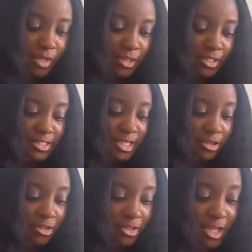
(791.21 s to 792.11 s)
And then the
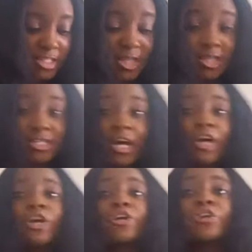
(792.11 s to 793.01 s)
second thing I said is
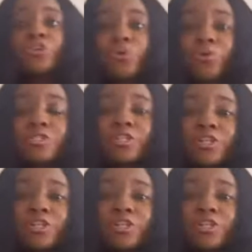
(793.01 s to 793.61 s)
that use